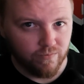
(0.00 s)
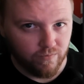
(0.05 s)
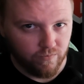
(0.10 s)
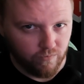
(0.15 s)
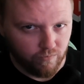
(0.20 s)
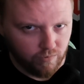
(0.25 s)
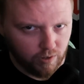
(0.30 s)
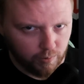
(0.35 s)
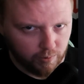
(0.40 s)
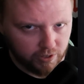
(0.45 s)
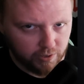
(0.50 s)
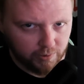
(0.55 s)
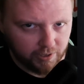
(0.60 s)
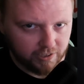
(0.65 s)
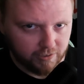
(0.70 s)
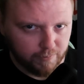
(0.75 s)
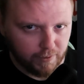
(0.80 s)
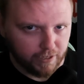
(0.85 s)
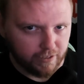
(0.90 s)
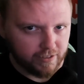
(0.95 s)
What were you
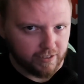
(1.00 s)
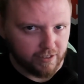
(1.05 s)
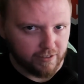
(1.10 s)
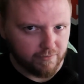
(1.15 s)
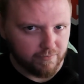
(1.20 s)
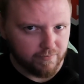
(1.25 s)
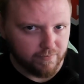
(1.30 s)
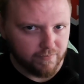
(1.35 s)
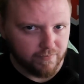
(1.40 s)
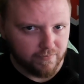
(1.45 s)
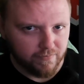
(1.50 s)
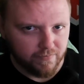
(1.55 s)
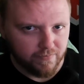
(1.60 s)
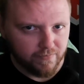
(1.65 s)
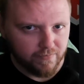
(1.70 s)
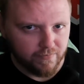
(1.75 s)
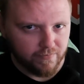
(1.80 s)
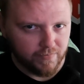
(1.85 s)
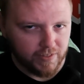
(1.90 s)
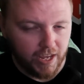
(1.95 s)
expecting?
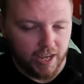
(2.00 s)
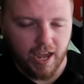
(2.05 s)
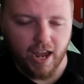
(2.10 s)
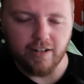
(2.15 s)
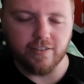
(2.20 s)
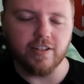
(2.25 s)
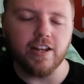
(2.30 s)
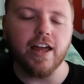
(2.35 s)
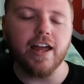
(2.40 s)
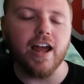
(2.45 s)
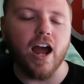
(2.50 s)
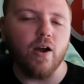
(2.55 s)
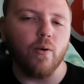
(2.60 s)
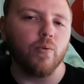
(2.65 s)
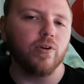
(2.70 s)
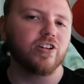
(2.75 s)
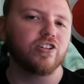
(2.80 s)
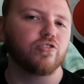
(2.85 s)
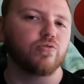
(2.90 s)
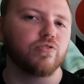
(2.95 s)
And today I
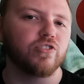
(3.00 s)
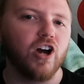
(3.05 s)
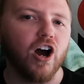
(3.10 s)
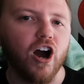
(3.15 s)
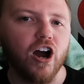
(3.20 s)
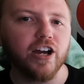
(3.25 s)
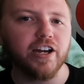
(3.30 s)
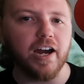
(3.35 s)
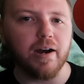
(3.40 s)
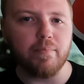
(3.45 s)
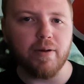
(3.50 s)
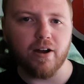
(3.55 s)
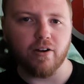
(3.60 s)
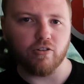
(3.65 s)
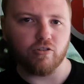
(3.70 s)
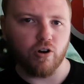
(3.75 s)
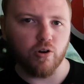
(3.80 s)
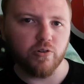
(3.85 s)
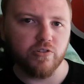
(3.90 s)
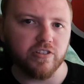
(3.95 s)
wanted to talk about
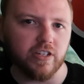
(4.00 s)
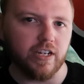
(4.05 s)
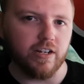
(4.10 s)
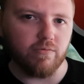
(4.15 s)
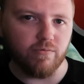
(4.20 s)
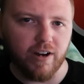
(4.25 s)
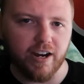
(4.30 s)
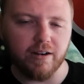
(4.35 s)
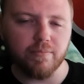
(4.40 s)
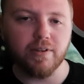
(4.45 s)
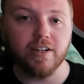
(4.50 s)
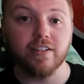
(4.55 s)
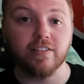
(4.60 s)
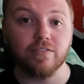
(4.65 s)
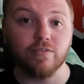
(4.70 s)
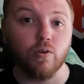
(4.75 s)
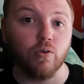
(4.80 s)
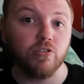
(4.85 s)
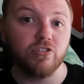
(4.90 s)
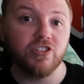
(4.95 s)
Crota's in Raid because of
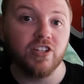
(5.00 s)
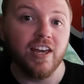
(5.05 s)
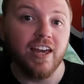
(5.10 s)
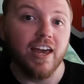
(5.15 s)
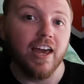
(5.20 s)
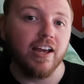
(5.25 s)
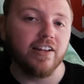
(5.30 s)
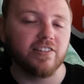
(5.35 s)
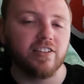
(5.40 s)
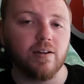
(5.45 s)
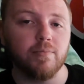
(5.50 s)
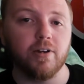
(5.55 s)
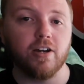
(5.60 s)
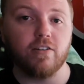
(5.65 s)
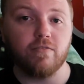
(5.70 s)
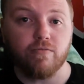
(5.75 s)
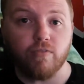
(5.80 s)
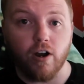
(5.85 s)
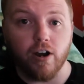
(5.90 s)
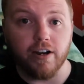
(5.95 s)
course it's coming on
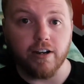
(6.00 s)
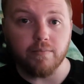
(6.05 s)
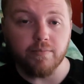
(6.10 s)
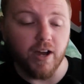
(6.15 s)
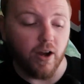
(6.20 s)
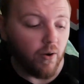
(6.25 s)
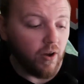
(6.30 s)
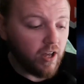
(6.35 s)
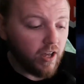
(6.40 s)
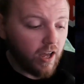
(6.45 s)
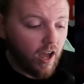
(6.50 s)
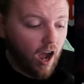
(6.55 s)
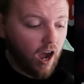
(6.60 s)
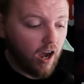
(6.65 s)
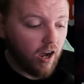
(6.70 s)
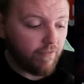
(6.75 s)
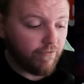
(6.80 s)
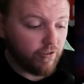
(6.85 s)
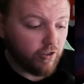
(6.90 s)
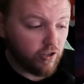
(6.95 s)
Friday. Now,
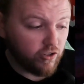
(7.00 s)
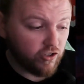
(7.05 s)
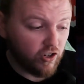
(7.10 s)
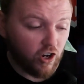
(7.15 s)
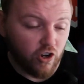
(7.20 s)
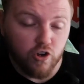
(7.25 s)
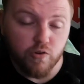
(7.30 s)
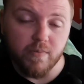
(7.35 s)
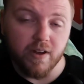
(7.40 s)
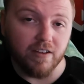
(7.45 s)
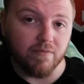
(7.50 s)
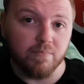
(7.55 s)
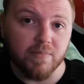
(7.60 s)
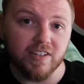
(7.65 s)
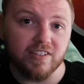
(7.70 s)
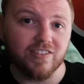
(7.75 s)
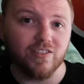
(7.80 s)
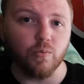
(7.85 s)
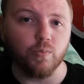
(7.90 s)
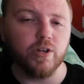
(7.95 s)
for those of y'all who may have
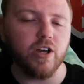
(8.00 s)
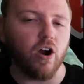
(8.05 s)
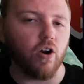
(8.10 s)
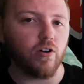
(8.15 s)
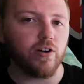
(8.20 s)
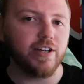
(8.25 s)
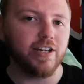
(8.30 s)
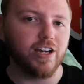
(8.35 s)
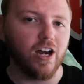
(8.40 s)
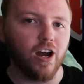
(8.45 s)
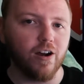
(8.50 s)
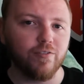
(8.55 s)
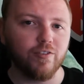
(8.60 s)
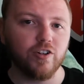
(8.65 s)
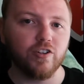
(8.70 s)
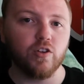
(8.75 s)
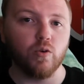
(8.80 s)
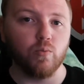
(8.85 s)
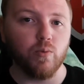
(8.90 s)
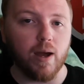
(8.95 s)
missed it, we already
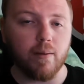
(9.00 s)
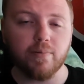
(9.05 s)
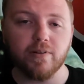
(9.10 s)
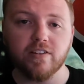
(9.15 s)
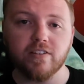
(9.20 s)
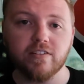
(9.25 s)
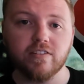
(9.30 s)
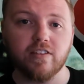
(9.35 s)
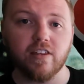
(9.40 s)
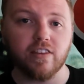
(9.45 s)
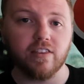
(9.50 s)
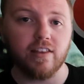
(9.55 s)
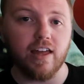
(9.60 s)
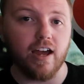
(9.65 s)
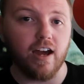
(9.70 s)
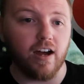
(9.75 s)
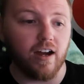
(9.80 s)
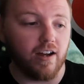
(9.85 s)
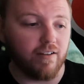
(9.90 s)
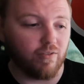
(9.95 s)
covered the weapons,
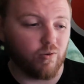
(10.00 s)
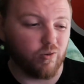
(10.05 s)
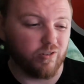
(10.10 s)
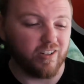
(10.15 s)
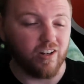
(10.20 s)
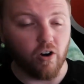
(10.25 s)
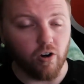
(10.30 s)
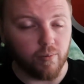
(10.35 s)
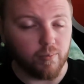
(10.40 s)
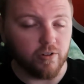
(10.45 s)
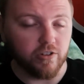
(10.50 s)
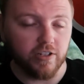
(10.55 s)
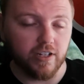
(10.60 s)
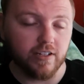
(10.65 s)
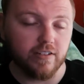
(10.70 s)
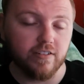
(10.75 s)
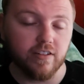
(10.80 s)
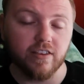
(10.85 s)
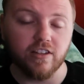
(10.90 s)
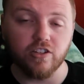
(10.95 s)
of course, and armor
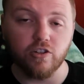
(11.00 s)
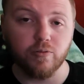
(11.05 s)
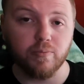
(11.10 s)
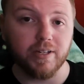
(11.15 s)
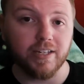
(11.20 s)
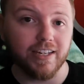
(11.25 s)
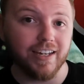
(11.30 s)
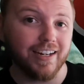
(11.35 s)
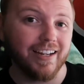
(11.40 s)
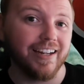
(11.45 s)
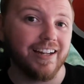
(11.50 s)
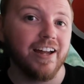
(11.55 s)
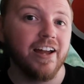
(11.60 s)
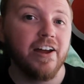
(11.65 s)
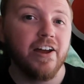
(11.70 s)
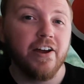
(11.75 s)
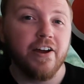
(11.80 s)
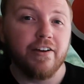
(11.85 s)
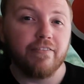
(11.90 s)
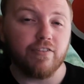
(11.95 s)
sets that you'll be getting
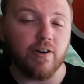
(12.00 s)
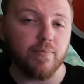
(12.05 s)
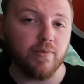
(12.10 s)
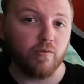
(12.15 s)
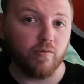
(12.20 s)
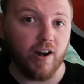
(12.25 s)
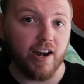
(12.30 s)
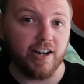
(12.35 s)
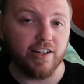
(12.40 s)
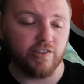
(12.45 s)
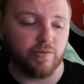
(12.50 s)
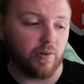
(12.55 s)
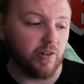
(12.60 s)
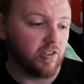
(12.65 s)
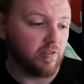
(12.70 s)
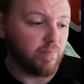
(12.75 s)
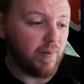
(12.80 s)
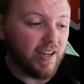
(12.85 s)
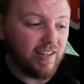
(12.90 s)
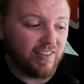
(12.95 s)
from the raid, as well
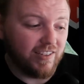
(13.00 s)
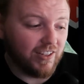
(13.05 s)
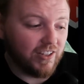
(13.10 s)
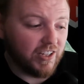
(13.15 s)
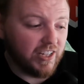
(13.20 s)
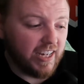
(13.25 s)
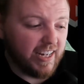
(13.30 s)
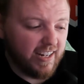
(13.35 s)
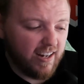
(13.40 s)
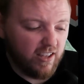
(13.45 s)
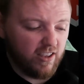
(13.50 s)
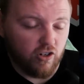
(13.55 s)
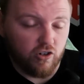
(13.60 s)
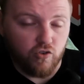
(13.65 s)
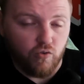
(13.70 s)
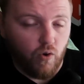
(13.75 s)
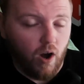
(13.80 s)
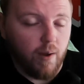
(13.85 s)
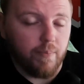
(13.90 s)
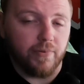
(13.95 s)
as basically any other
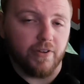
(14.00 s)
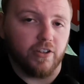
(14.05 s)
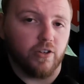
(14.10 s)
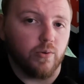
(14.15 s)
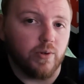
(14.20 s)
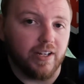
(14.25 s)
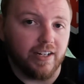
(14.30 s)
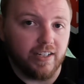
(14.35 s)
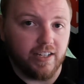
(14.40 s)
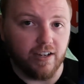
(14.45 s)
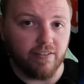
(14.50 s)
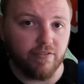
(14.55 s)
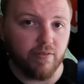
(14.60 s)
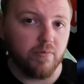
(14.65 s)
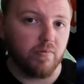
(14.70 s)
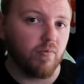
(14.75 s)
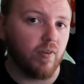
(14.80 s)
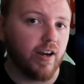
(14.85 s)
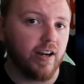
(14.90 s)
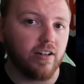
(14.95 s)
drop that you can get from
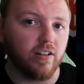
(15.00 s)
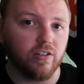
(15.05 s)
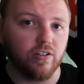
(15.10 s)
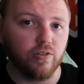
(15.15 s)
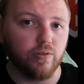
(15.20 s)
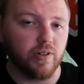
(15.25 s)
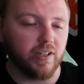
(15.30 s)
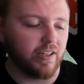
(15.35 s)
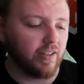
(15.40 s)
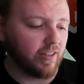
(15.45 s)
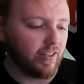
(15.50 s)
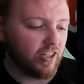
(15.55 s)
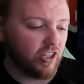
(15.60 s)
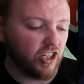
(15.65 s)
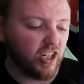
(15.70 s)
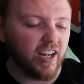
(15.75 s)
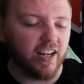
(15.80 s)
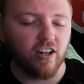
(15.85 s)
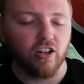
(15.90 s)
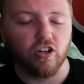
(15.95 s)
the raid, including like
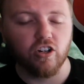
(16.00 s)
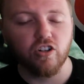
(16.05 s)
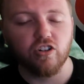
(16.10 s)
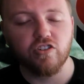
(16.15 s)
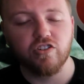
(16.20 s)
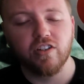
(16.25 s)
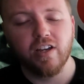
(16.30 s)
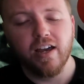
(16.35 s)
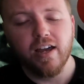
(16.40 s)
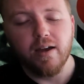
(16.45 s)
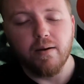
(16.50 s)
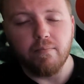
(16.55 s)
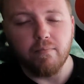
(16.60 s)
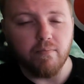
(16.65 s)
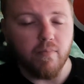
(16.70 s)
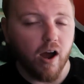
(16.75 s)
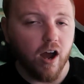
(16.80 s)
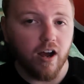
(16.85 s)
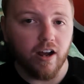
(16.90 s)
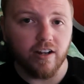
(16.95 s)
shaders,
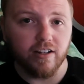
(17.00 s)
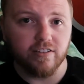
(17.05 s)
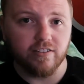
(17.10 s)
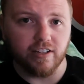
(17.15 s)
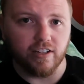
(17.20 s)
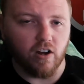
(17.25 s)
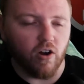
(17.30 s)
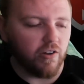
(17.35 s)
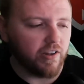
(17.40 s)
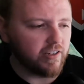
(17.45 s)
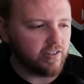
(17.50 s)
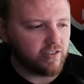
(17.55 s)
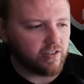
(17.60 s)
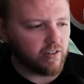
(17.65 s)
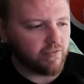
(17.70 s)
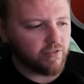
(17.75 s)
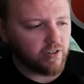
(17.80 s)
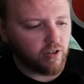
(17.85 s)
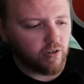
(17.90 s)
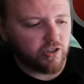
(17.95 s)
mods, like all that
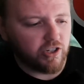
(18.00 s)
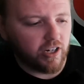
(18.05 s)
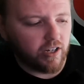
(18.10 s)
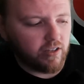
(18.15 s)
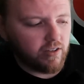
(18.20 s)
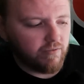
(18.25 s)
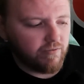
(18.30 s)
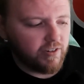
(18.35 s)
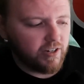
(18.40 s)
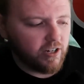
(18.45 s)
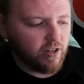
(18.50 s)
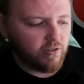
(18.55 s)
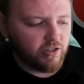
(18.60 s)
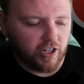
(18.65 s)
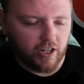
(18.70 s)
stuff. You can go check out the video, check